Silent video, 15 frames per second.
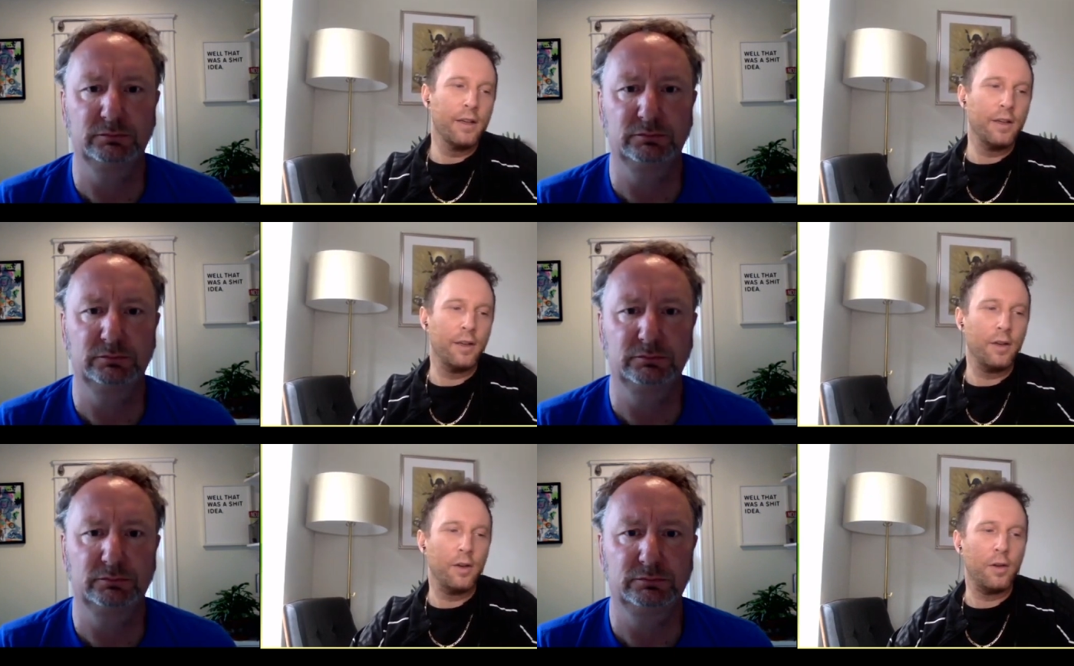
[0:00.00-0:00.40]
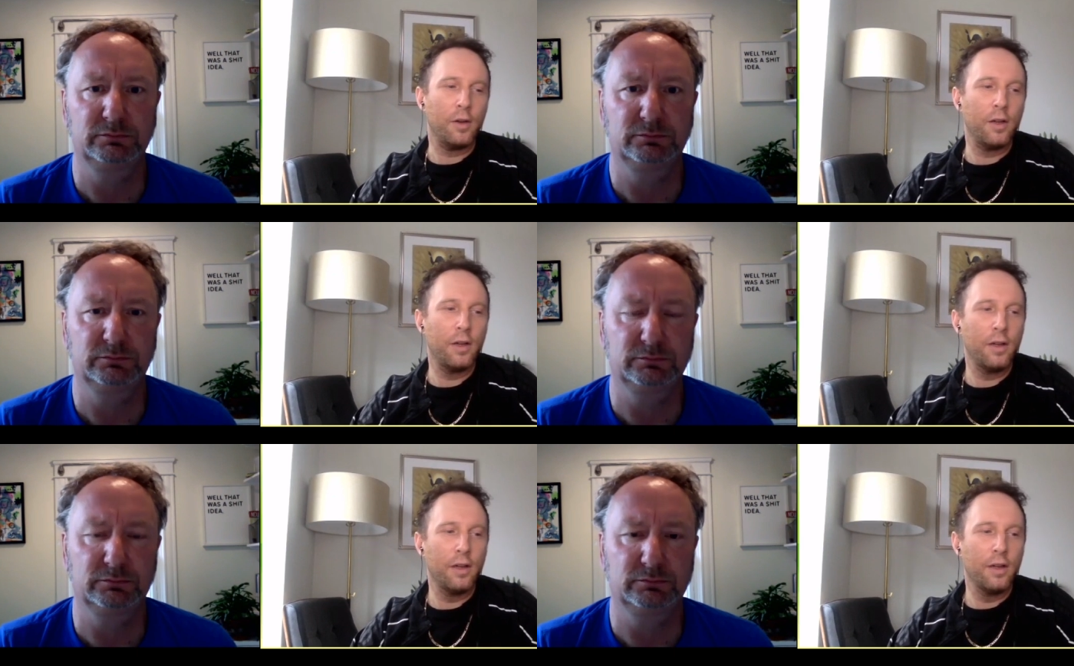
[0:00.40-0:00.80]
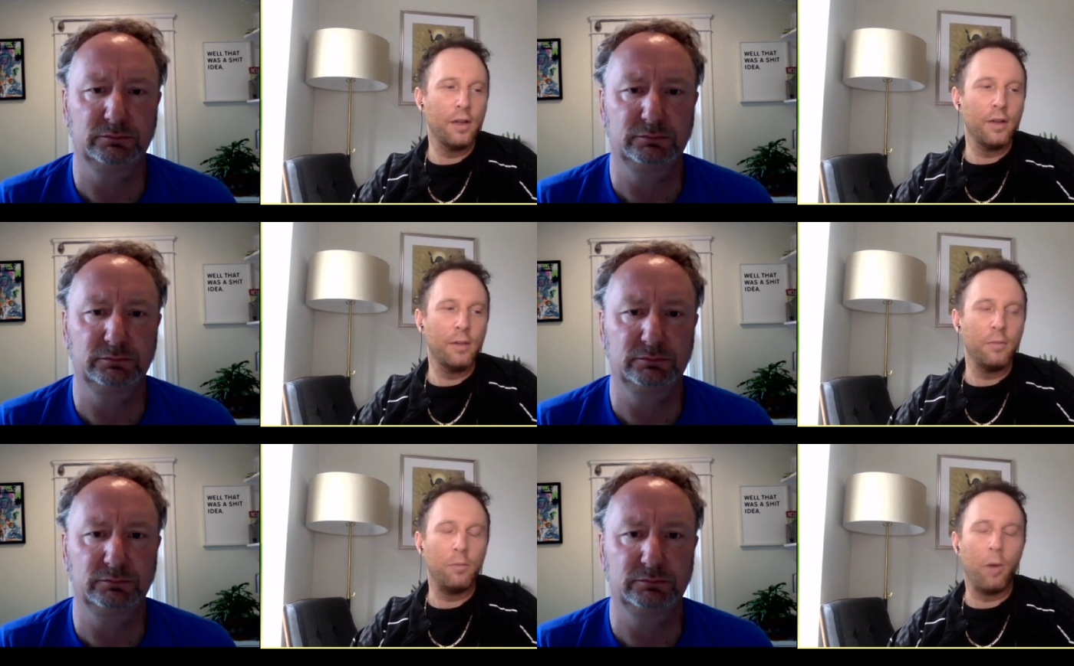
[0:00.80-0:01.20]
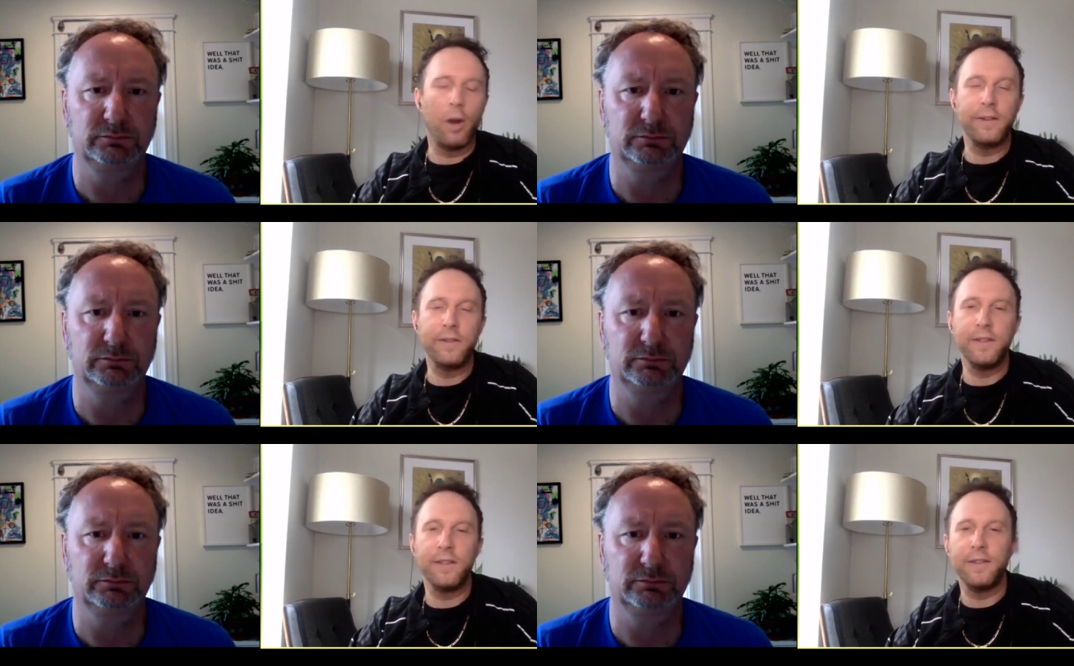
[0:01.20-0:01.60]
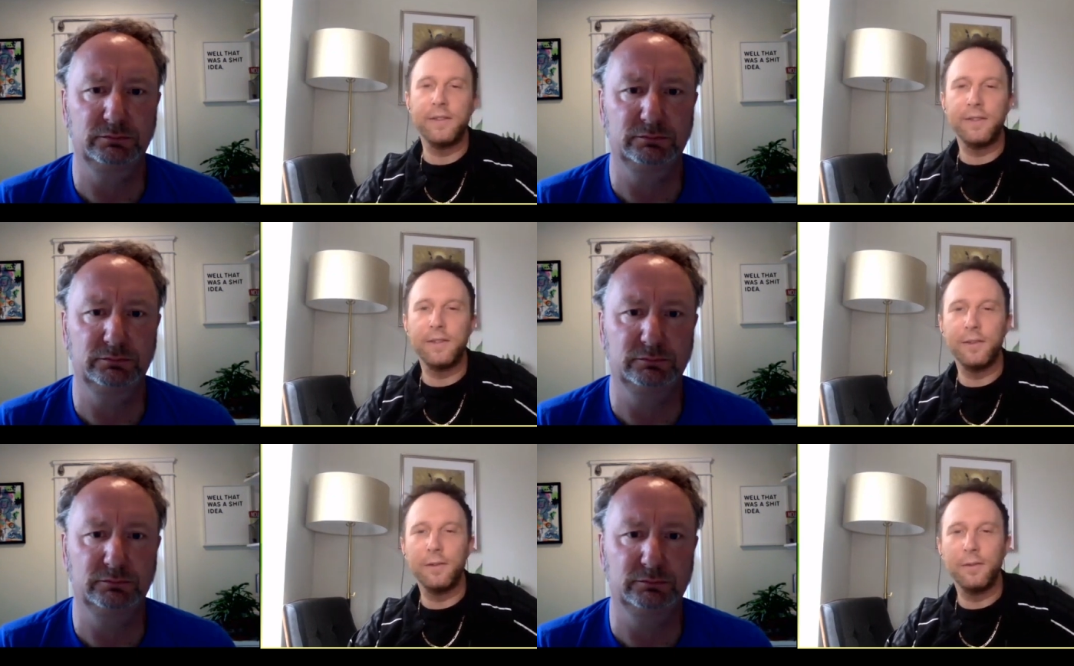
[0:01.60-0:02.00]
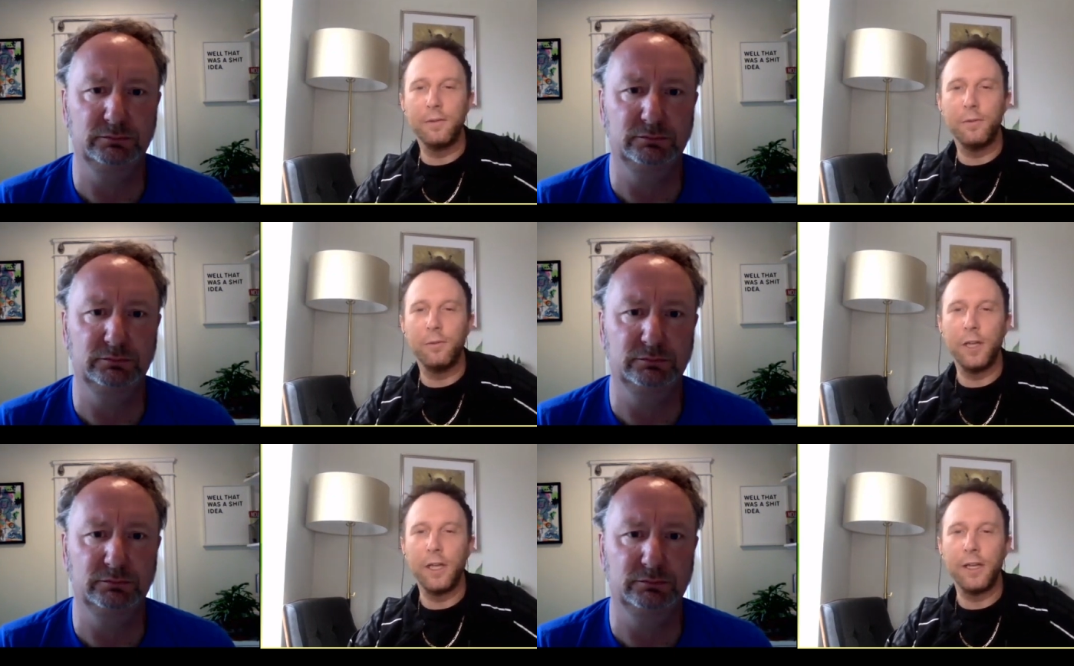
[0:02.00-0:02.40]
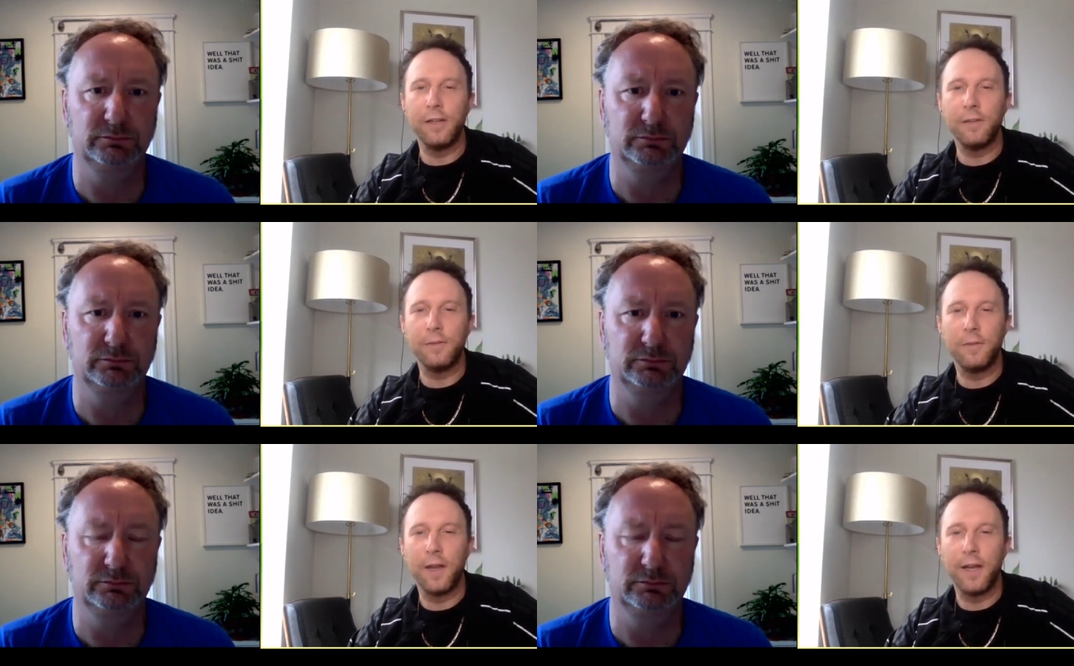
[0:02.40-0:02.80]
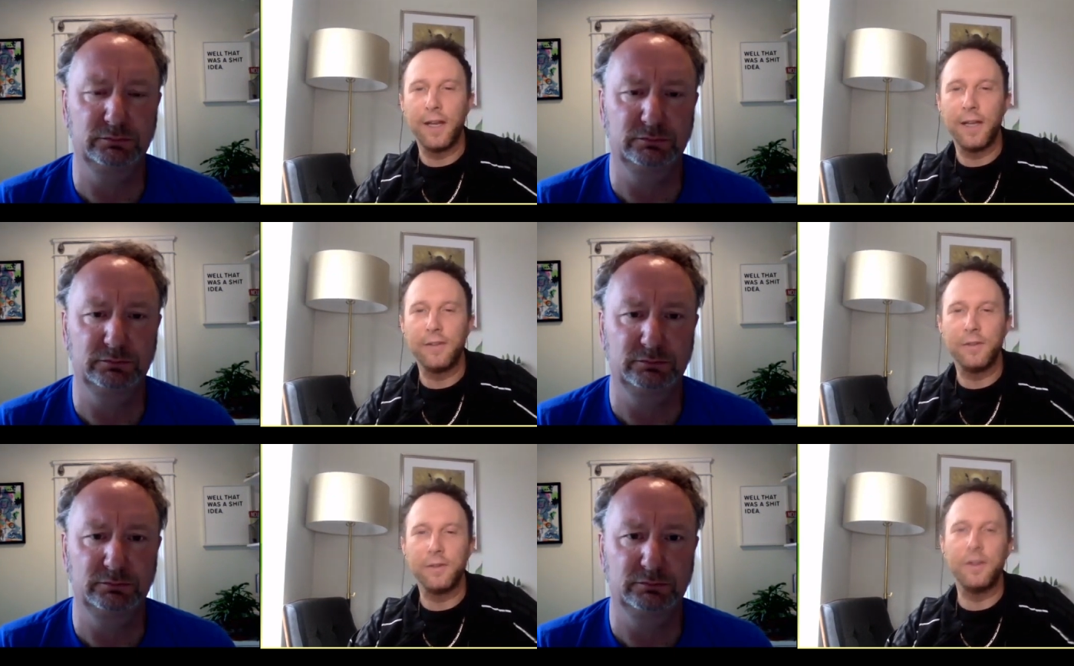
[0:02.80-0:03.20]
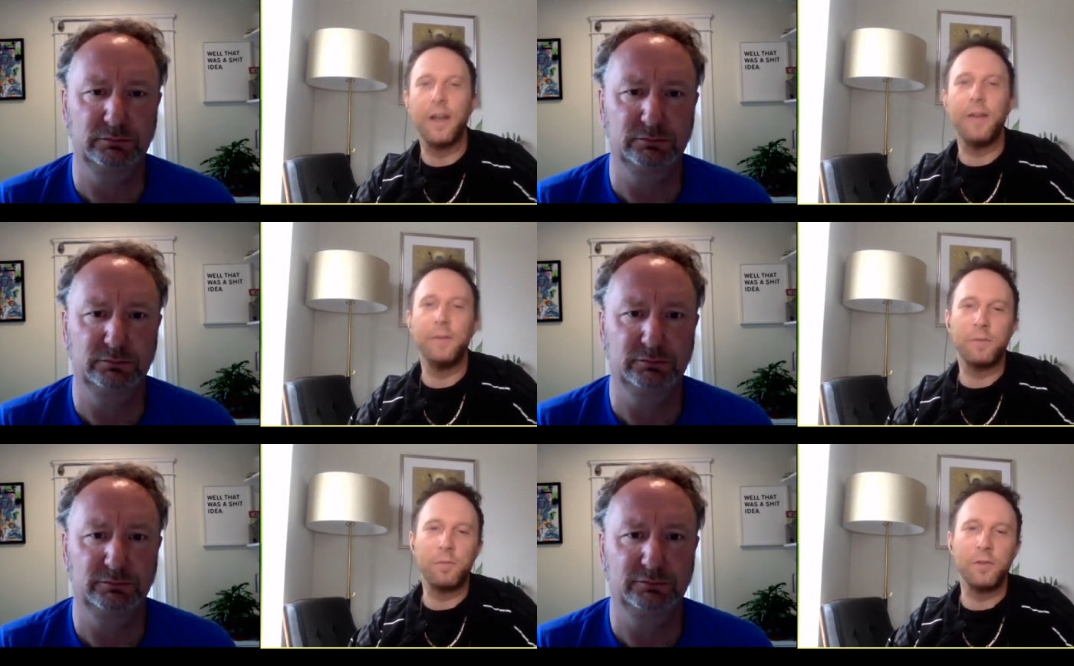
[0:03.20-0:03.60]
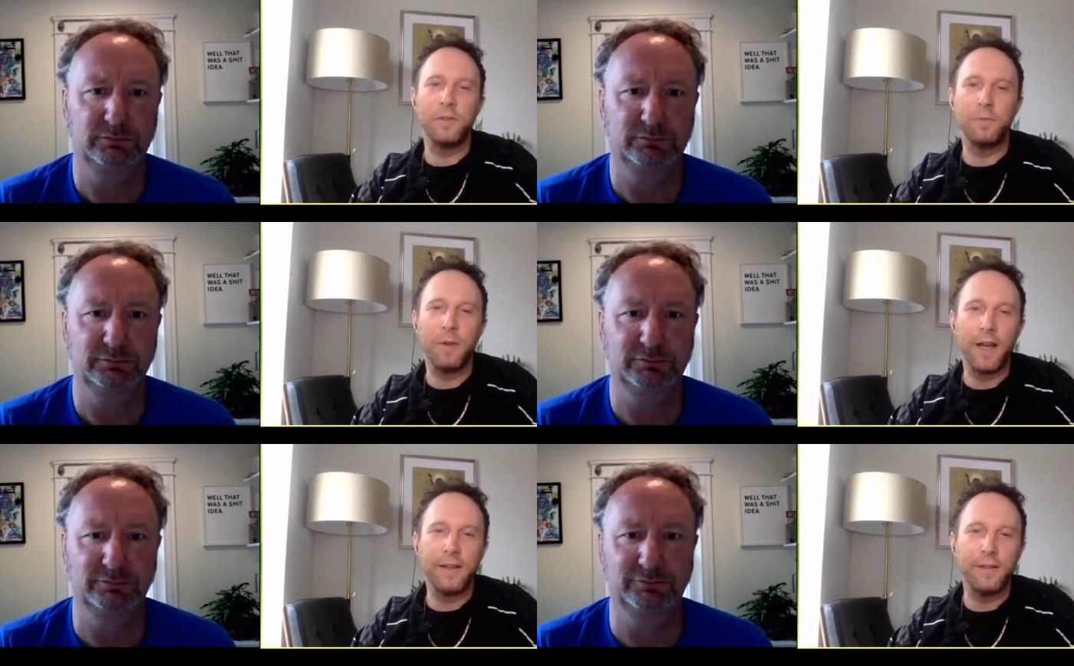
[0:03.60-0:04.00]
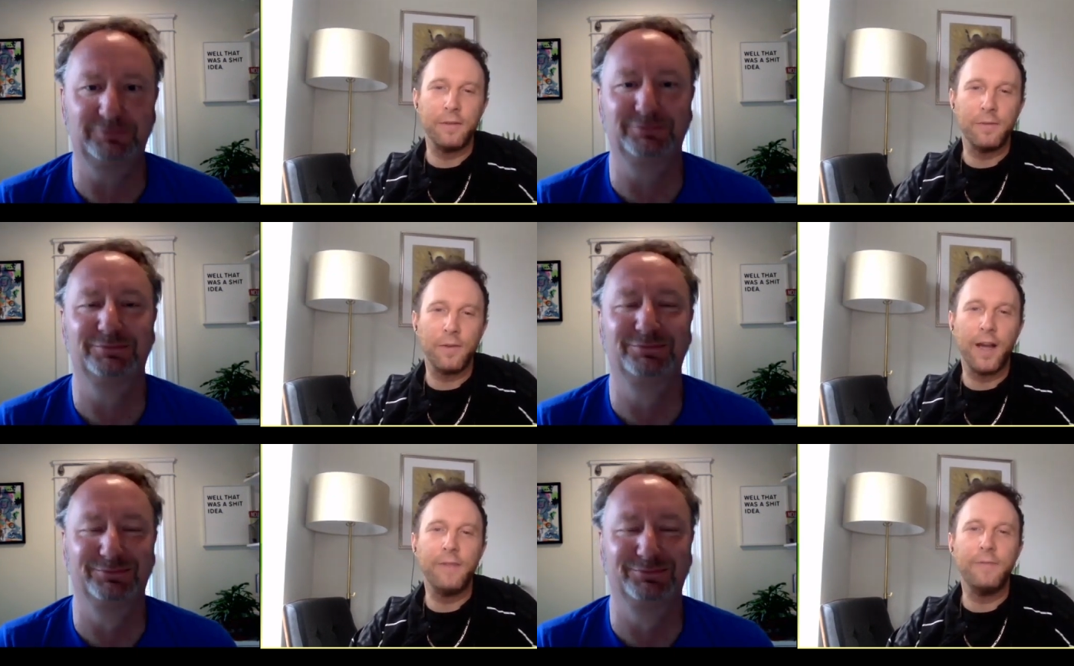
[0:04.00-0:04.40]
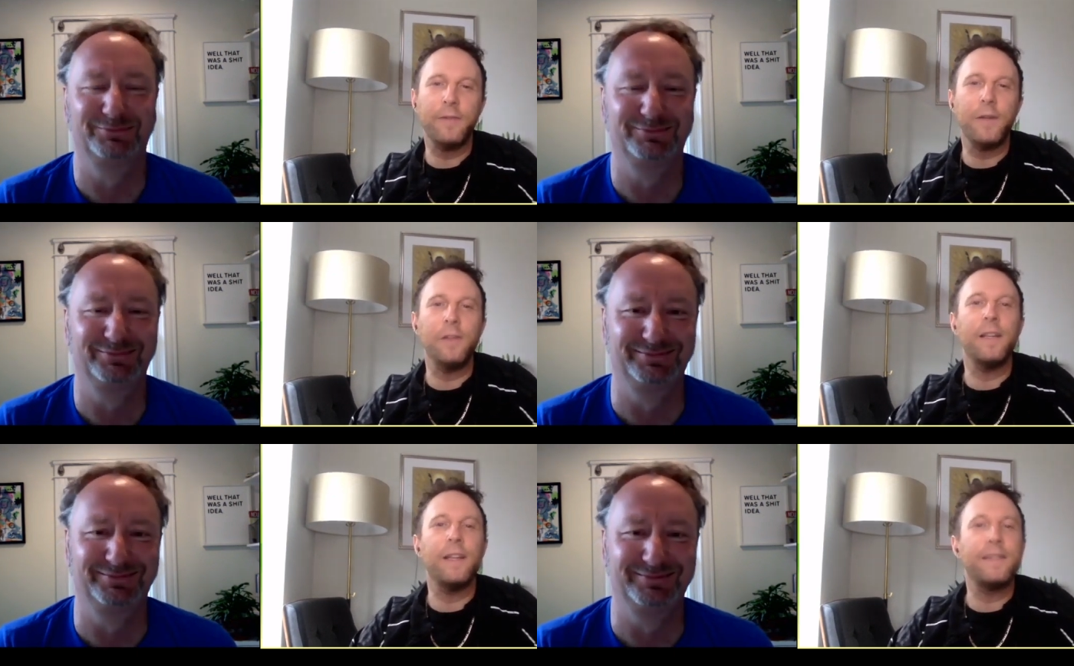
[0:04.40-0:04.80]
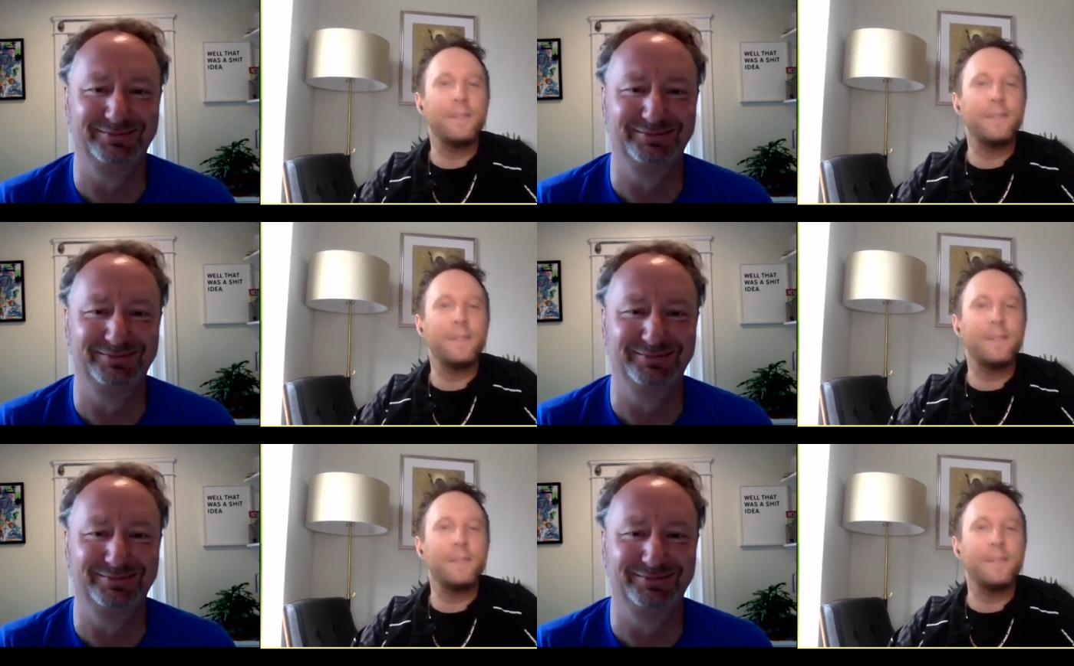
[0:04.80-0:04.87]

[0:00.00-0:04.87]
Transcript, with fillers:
Speaker 1: you know, Marxist reading the Financial Times perspective, I felt less